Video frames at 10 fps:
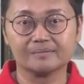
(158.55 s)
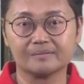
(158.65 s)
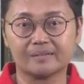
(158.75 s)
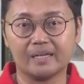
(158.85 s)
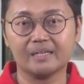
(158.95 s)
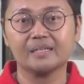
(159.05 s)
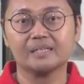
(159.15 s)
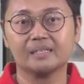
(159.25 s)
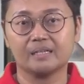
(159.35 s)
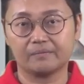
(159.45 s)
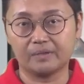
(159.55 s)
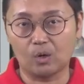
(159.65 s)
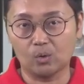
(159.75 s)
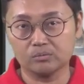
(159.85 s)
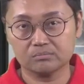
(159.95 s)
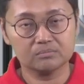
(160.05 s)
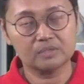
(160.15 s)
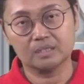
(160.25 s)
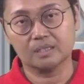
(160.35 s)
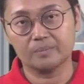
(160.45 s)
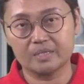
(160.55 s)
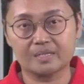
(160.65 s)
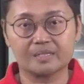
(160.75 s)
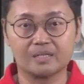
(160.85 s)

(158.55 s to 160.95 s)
Okay, they have their own business